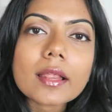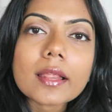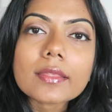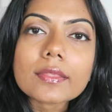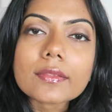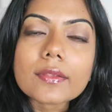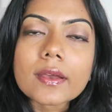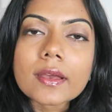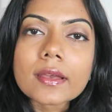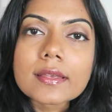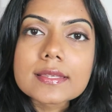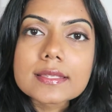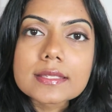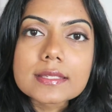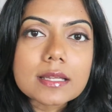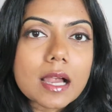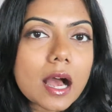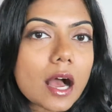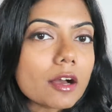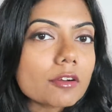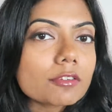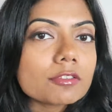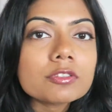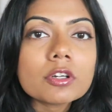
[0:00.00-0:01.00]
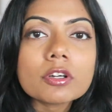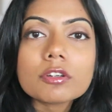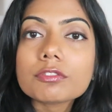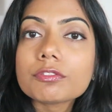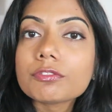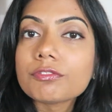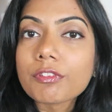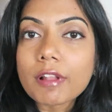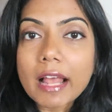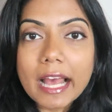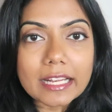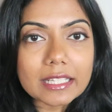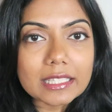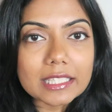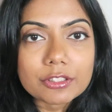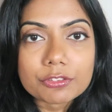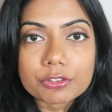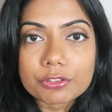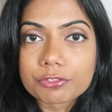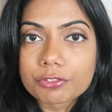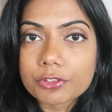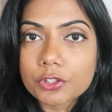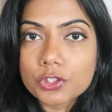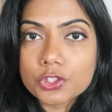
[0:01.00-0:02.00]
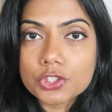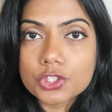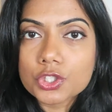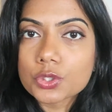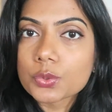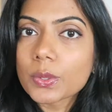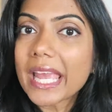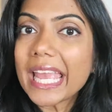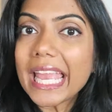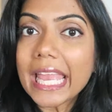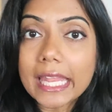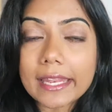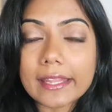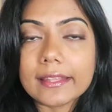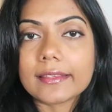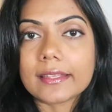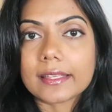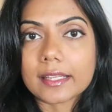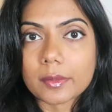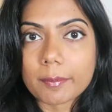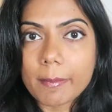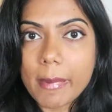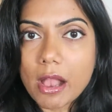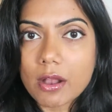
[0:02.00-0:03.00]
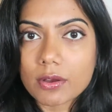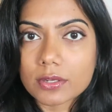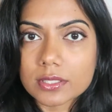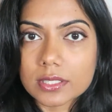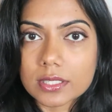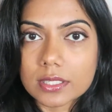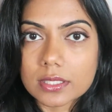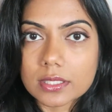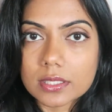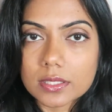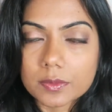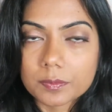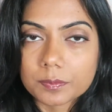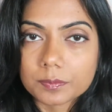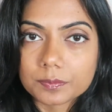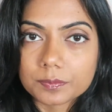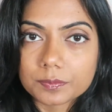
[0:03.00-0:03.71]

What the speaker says: the staff flatly refused to do anything about it.